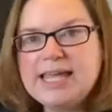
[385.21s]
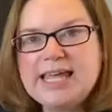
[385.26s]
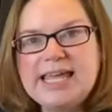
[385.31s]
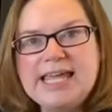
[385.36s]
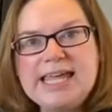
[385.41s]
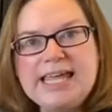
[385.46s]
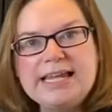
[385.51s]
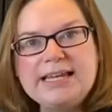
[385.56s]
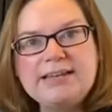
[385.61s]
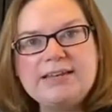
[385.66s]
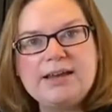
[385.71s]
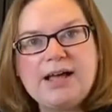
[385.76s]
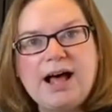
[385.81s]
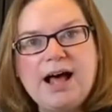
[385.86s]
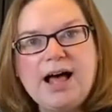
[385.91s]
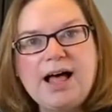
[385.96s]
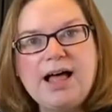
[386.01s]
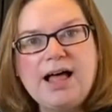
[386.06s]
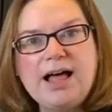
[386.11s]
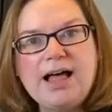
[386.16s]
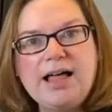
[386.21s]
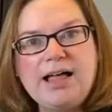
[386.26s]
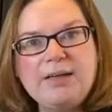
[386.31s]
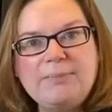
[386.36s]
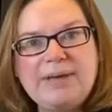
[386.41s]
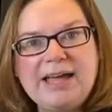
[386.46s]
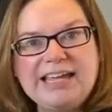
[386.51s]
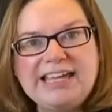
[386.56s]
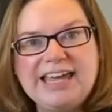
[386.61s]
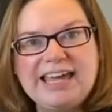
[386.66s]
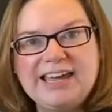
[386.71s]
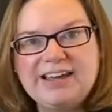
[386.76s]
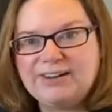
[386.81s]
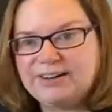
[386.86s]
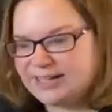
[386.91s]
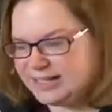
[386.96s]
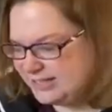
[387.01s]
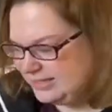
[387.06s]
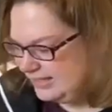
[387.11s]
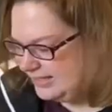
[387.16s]
Eating all
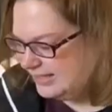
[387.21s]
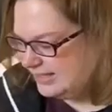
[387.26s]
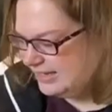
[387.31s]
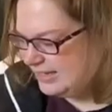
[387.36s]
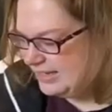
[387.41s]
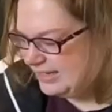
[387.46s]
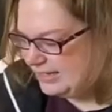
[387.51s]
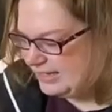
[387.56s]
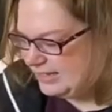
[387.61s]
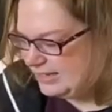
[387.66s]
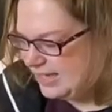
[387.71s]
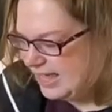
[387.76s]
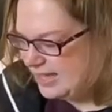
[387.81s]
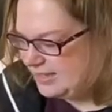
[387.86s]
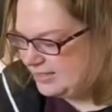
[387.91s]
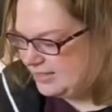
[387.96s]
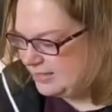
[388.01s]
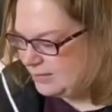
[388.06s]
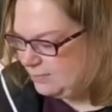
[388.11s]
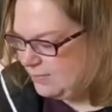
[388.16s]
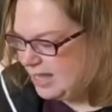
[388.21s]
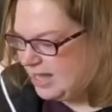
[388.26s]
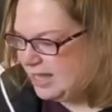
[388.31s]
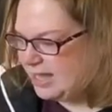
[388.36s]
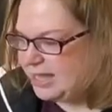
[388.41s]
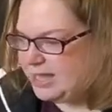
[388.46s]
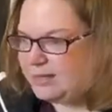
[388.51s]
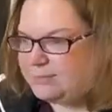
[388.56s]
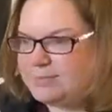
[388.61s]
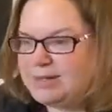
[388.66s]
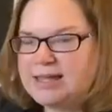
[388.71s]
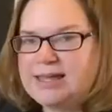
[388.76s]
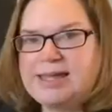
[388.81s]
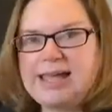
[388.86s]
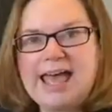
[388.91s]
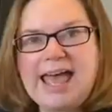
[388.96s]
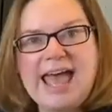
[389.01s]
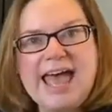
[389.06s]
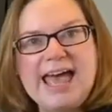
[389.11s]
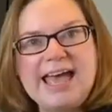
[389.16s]
carrots, yes ma'am,
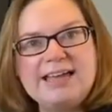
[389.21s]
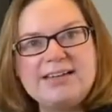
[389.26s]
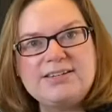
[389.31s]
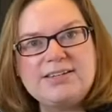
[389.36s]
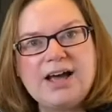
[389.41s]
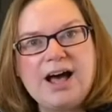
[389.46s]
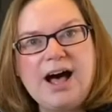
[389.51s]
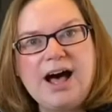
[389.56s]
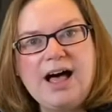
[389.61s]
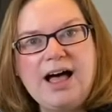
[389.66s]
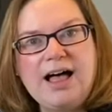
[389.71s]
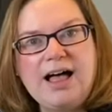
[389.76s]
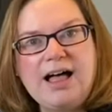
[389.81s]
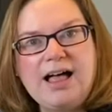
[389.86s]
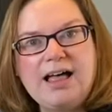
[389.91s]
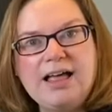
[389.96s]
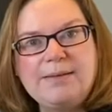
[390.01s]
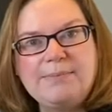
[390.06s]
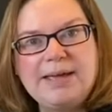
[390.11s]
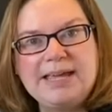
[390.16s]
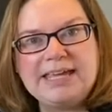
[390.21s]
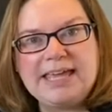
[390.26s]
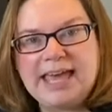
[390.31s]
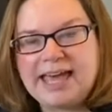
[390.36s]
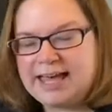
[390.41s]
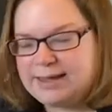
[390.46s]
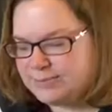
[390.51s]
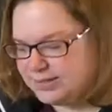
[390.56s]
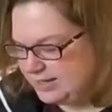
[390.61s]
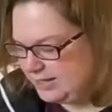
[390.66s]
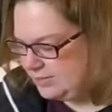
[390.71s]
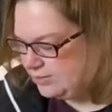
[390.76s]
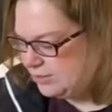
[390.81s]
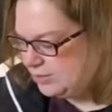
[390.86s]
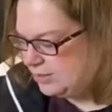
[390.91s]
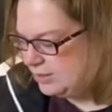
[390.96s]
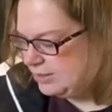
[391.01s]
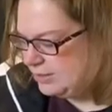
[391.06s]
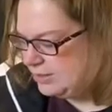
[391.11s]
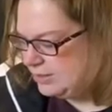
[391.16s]
and all my cabbage,
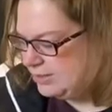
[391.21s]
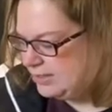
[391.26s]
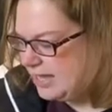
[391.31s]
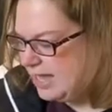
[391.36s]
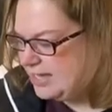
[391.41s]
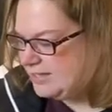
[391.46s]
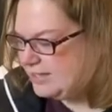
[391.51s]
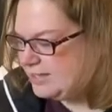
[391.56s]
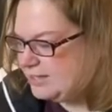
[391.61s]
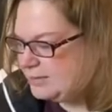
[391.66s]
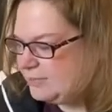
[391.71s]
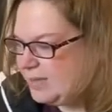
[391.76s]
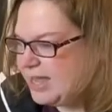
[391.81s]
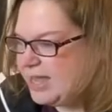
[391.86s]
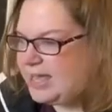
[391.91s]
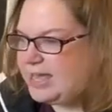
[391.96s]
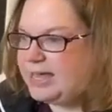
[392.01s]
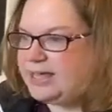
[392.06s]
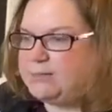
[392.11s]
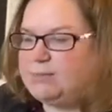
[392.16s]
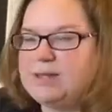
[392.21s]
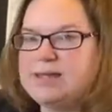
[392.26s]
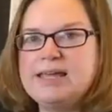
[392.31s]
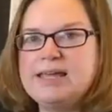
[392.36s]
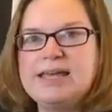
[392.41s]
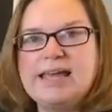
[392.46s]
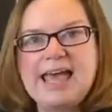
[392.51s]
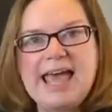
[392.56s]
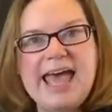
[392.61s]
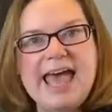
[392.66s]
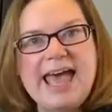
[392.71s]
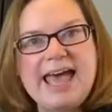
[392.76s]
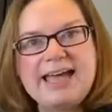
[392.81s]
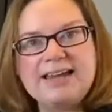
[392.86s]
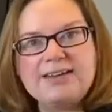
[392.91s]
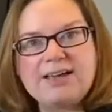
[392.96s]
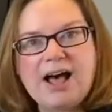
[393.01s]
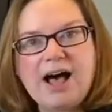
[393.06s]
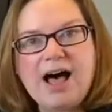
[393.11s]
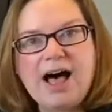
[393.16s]
yes ma'am,
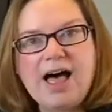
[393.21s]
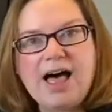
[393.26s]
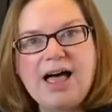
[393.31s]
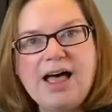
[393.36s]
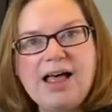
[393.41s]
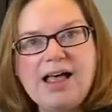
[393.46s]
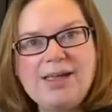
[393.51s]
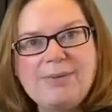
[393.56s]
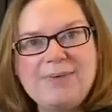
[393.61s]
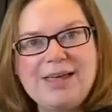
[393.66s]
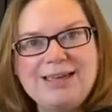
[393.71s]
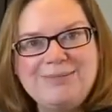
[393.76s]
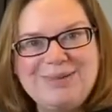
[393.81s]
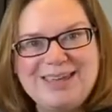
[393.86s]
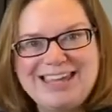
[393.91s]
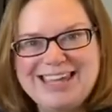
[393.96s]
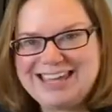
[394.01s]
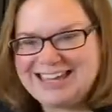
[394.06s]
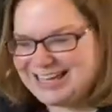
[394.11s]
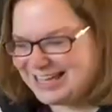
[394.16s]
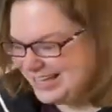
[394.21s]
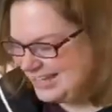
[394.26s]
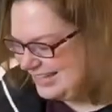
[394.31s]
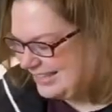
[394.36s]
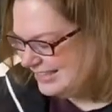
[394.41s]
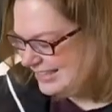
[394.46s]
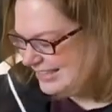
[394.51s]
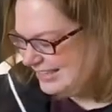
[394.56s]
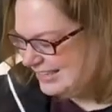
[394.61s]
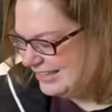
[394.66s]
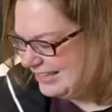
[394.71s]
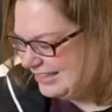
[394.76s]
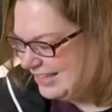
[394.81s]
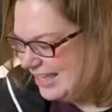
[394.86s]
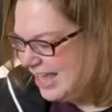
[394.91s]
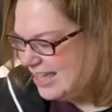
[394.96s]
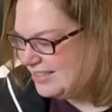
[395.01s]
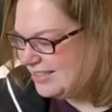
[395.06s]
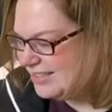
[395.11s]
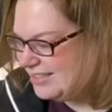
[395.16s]
and all my peas,
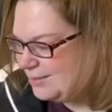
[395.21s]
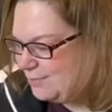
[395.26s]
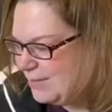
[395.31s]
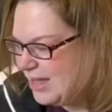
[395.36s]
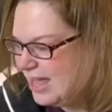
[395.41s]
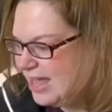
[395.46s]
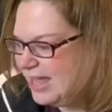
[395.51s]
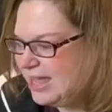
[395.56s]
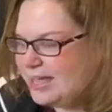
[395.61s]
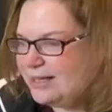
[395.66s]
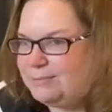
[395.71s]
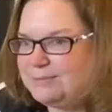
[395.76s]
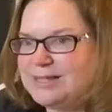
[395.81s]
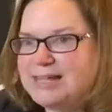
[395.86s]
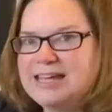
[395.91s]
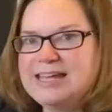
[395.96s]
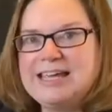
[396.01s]
yes ma'am.